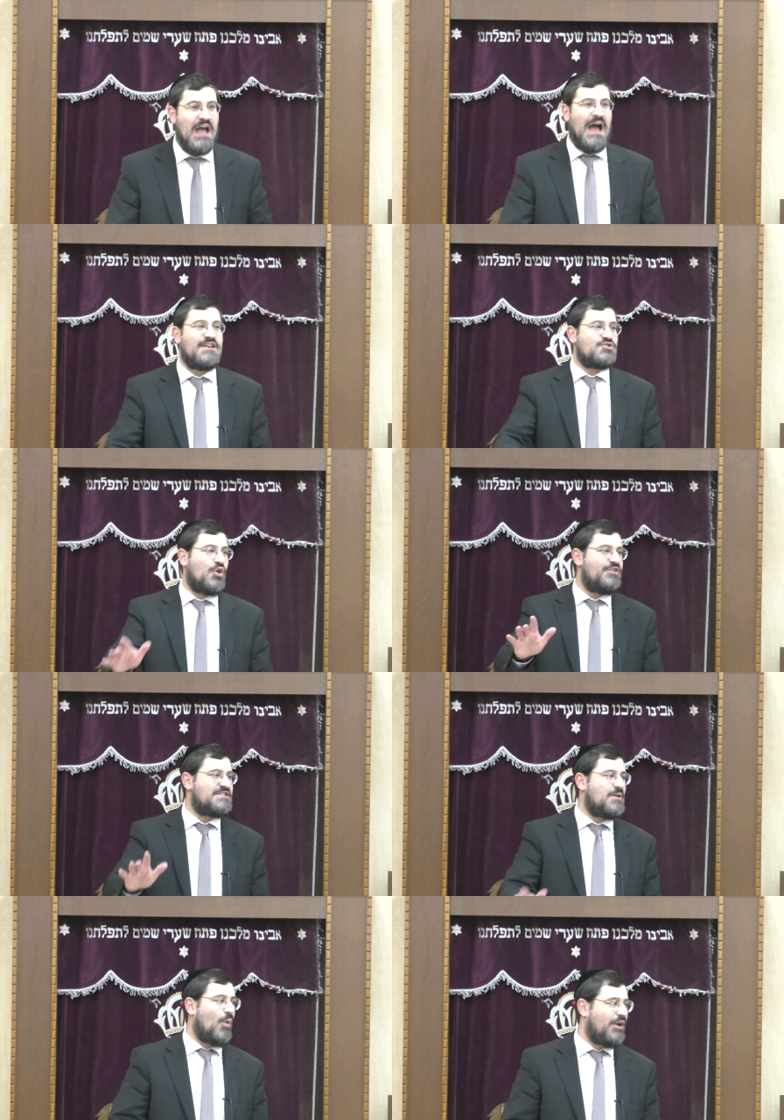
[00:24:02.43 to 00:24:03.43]
I saw
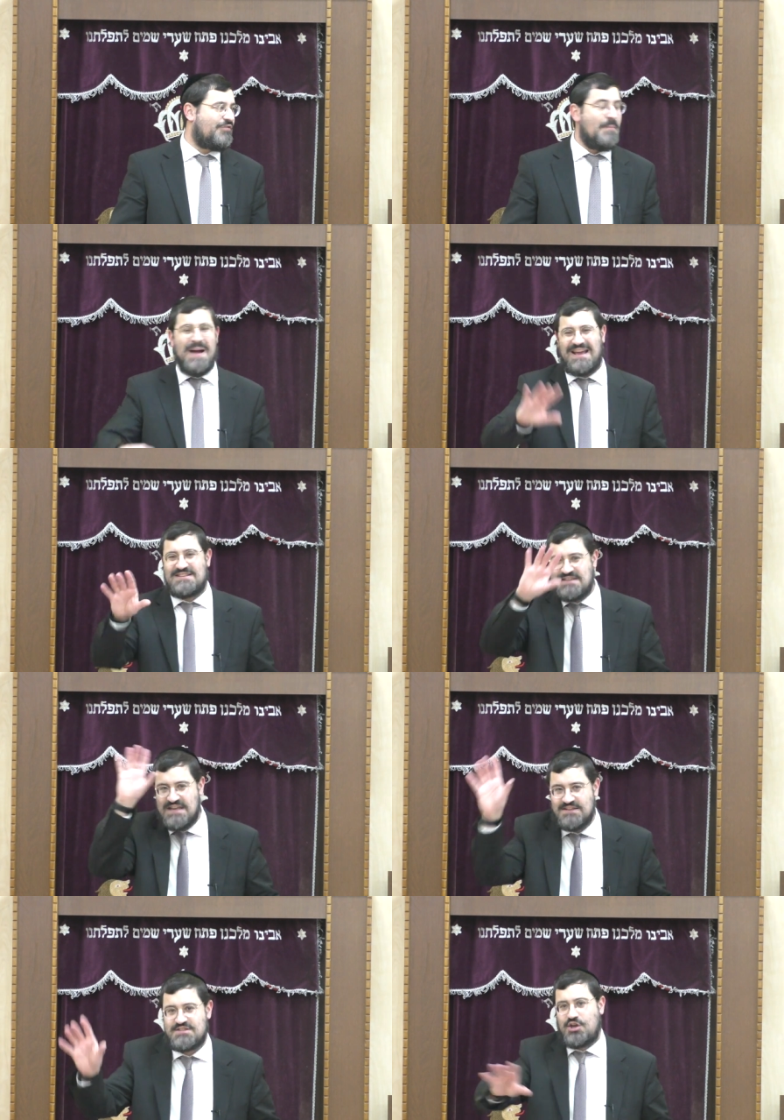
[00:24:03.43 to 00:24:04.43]
this in one of the magazines,